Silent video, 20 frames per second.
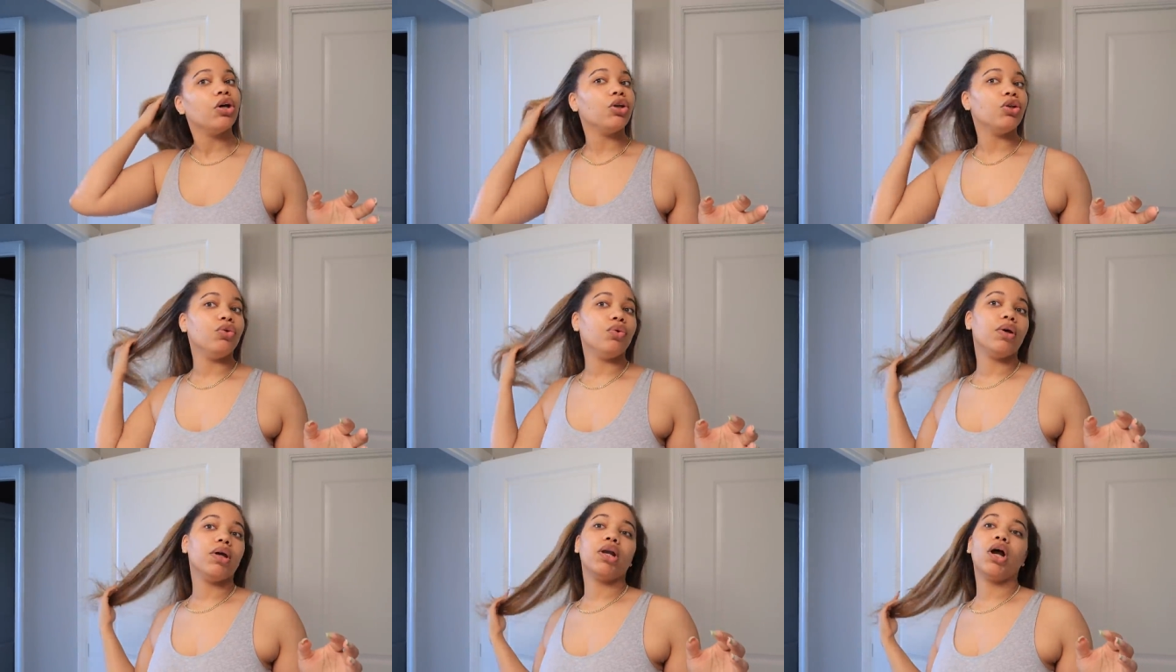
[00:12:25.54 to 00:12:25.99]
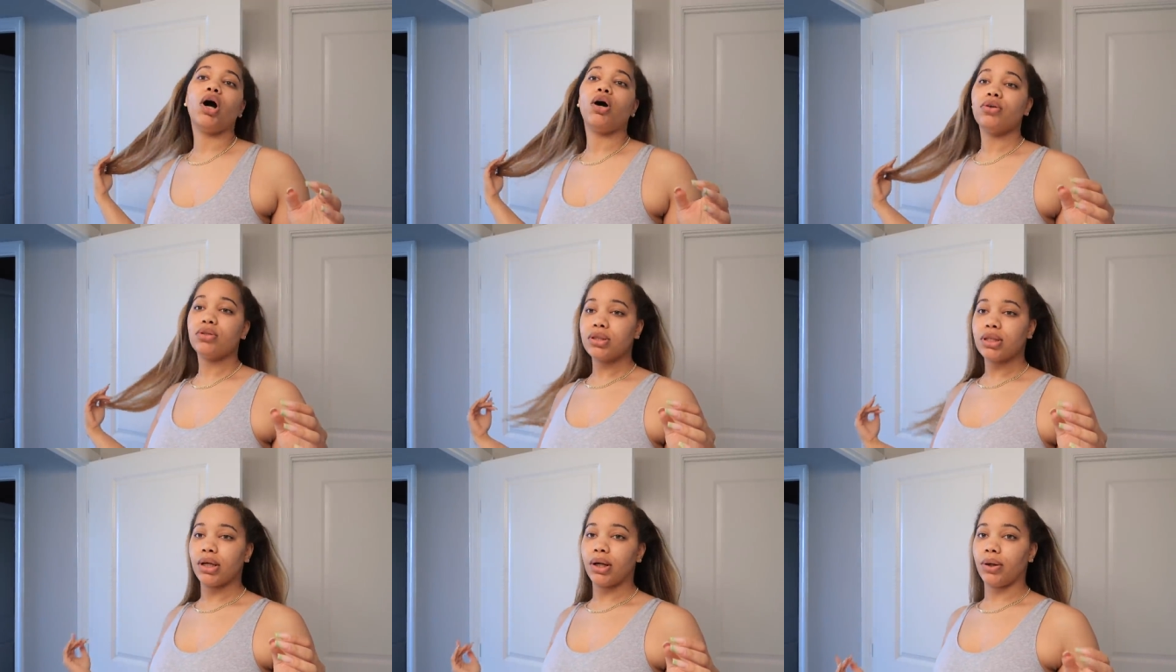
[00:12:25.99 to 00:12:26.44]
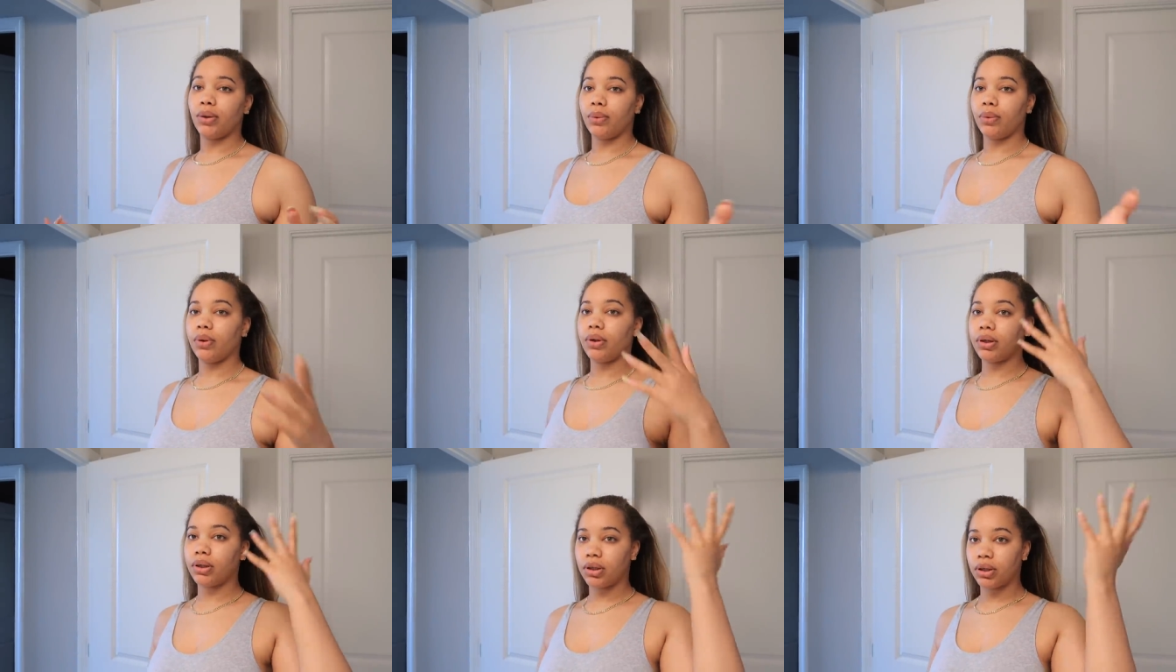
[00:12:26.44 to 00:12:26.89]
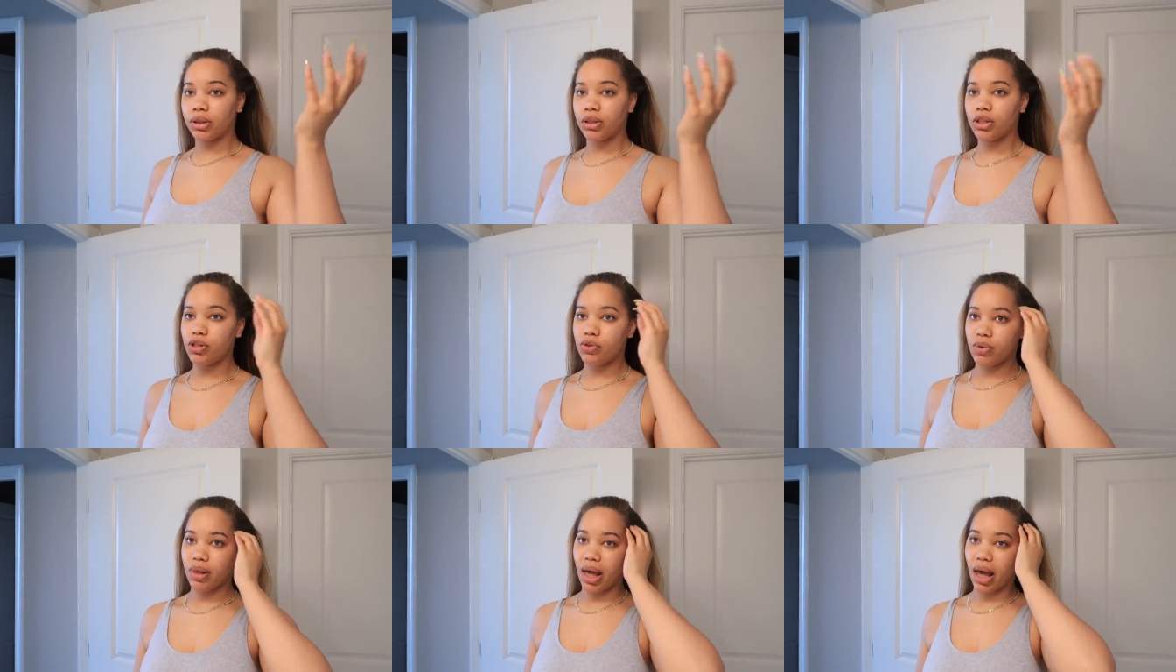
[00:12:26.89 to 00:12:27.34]
you can also
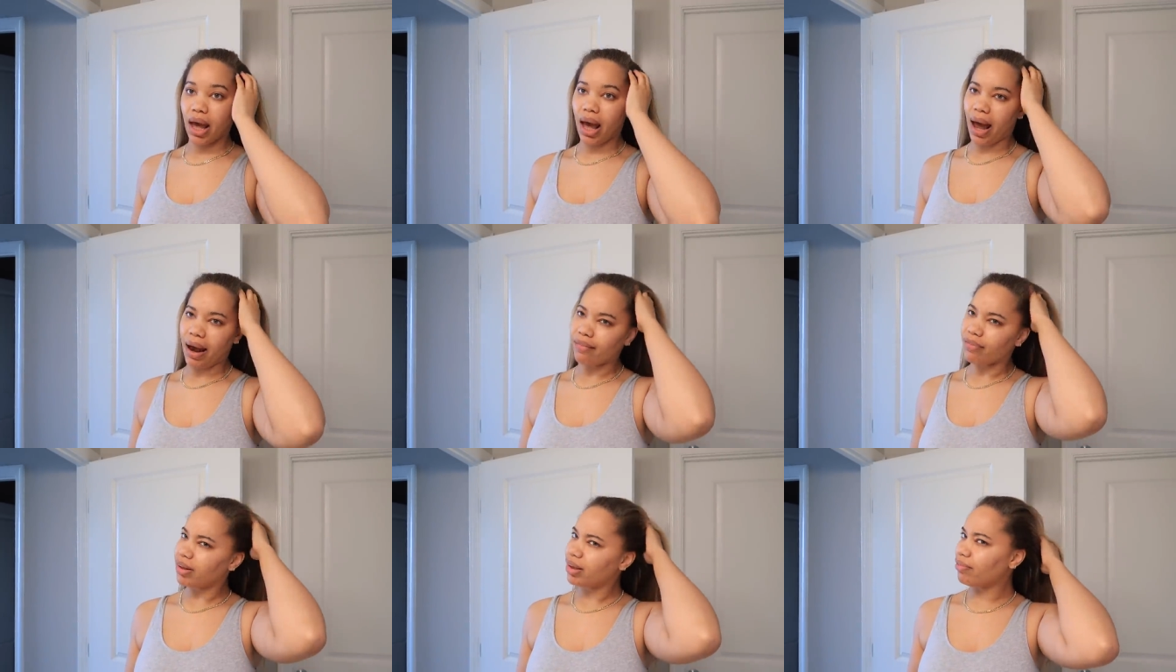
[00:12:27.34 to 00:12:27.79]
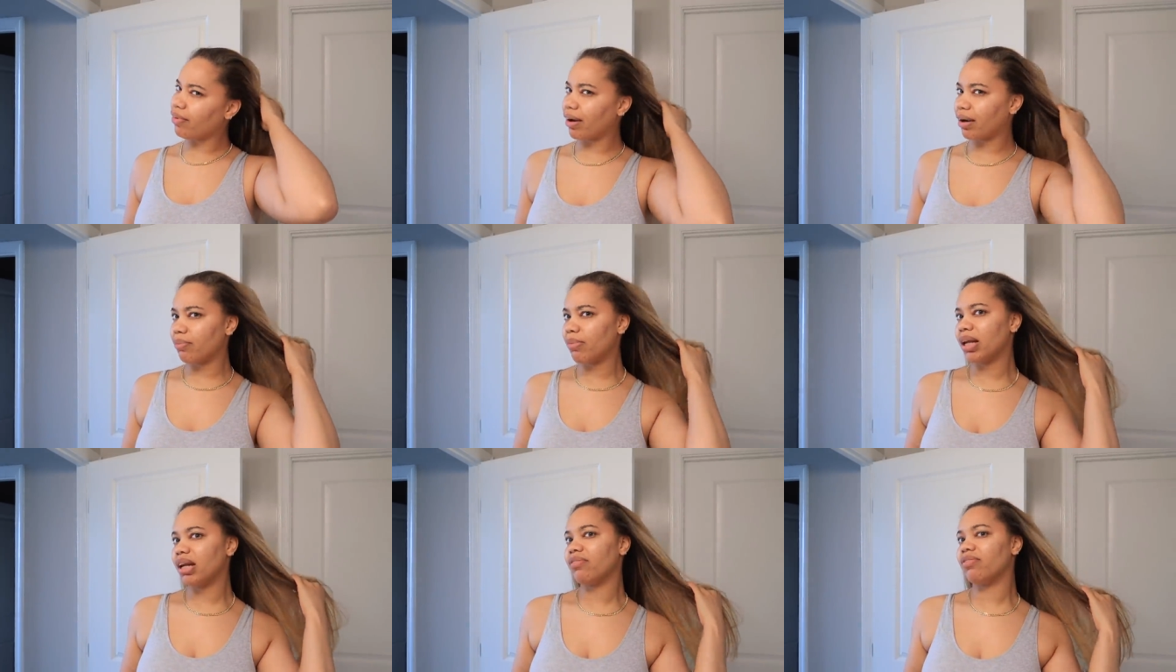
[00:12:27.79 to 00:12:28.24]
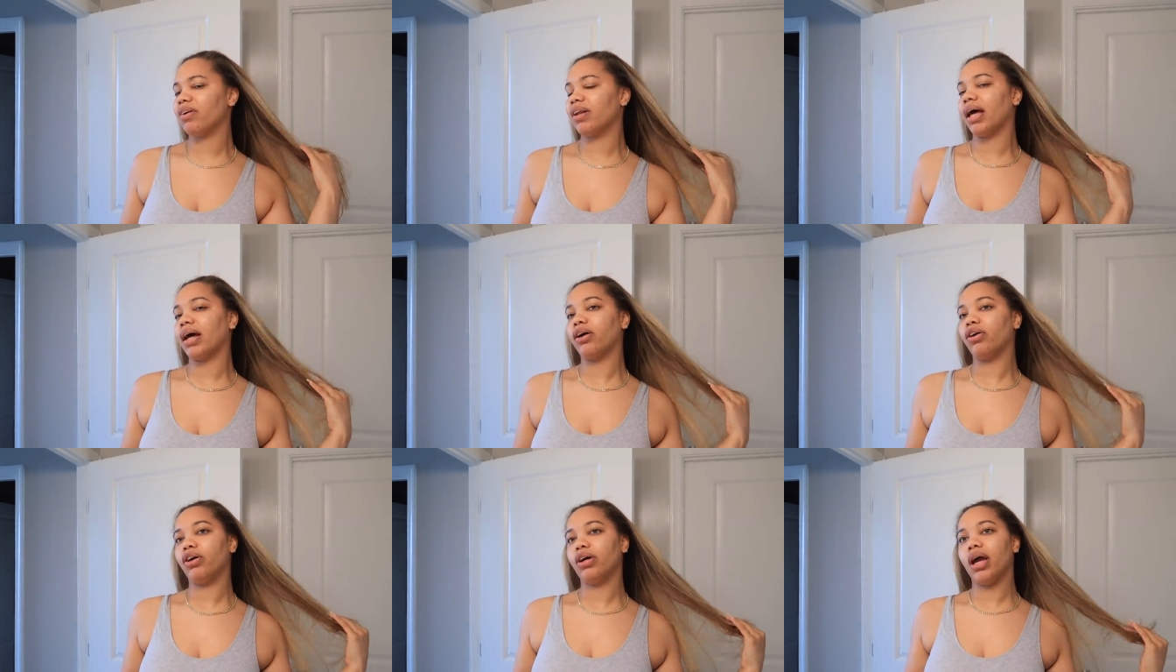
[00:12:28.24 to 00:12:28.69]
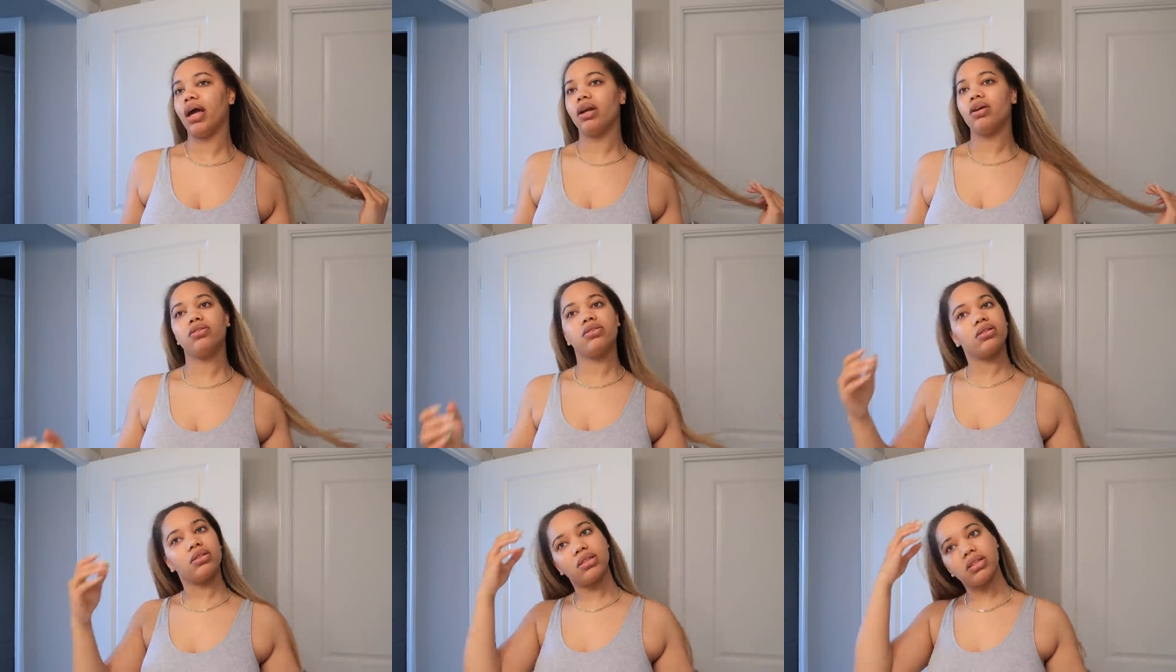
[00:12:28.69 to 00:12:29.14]
do that i really recommend it for like
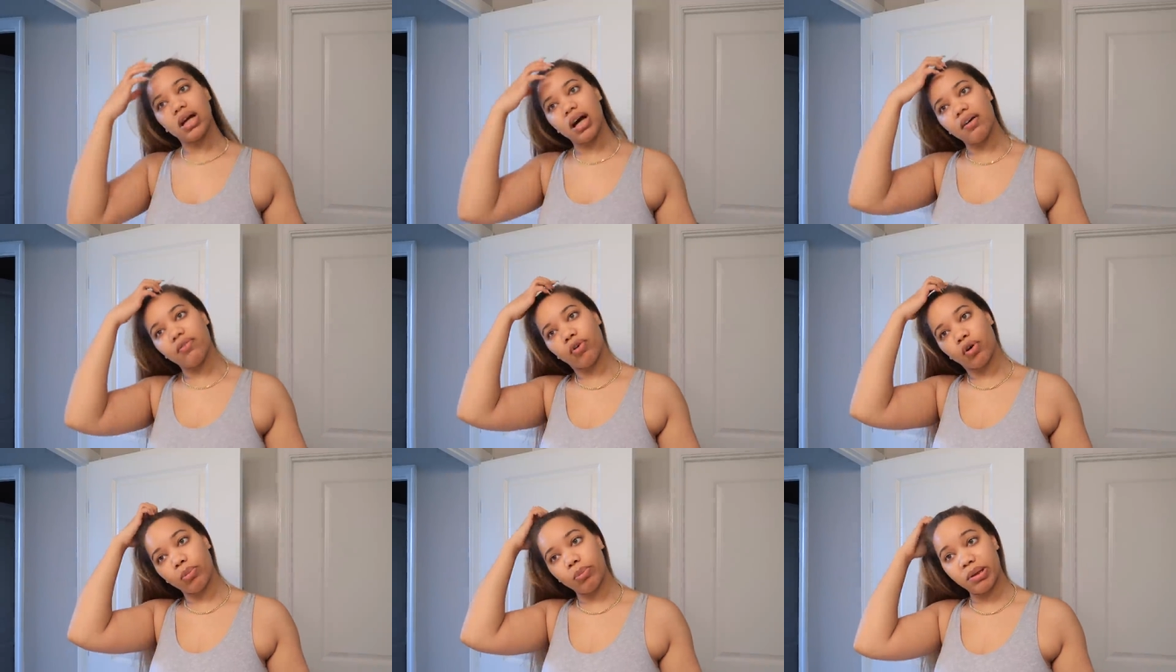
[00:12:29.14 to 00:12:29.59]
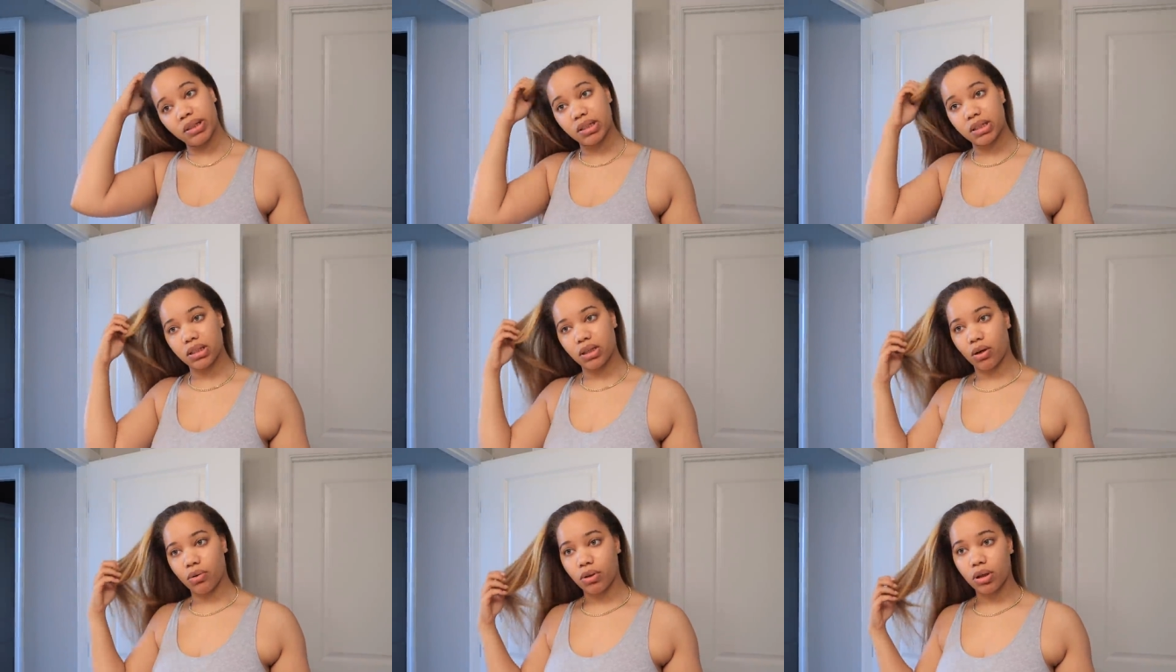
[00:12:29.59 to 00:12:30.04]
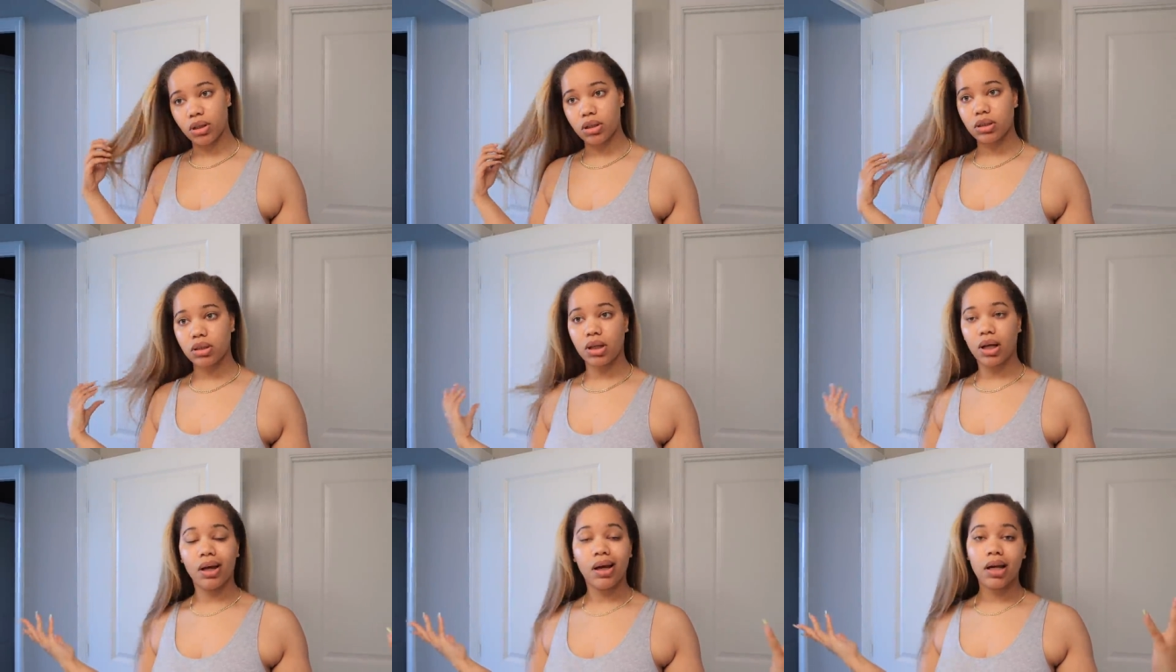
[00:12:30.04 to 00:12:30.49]
creators and stuff or business owners